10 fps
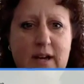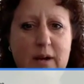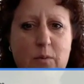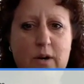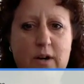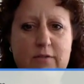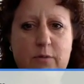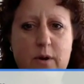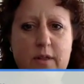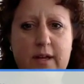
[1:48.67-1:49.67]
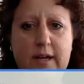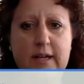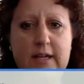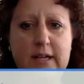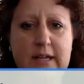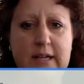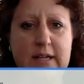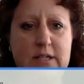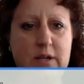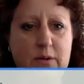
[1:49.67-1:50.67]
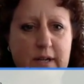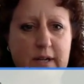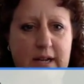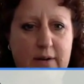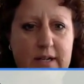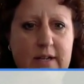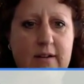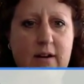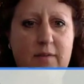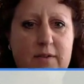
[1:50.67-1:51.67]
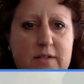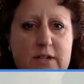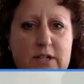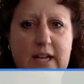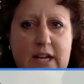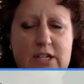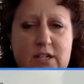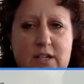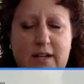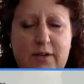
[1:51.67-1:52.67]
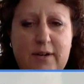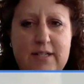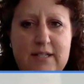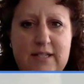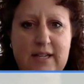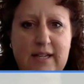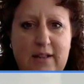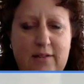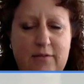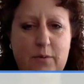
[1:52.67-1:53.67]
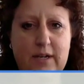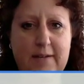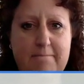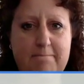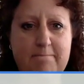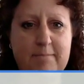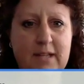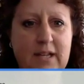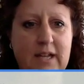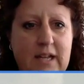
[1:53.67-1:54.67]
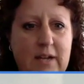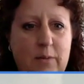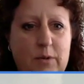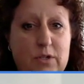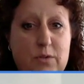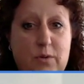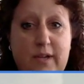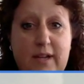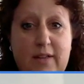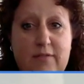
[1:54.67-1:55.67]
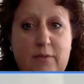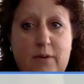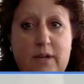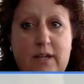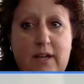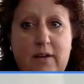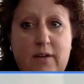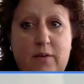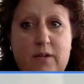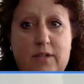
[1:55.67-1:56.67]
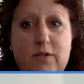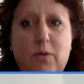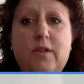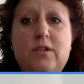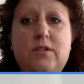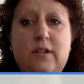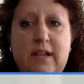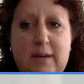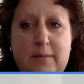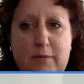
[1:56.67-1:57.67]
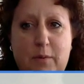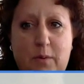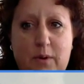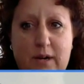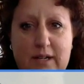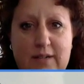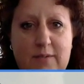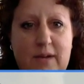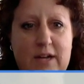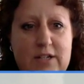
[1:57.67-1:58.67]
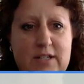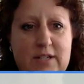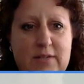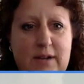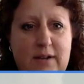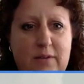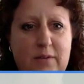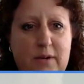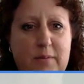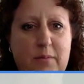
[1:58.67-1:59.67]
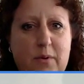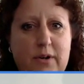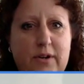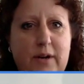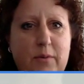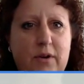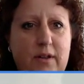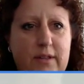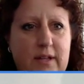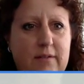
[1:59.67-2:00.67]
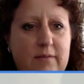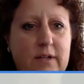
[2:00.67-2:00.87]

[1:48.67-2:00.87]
I work for the Del Norte County Office of Education in Crescent City, California, which is Northern California, as north as you can get before Oregon. We actually sit right on the Oregon border, and we're on the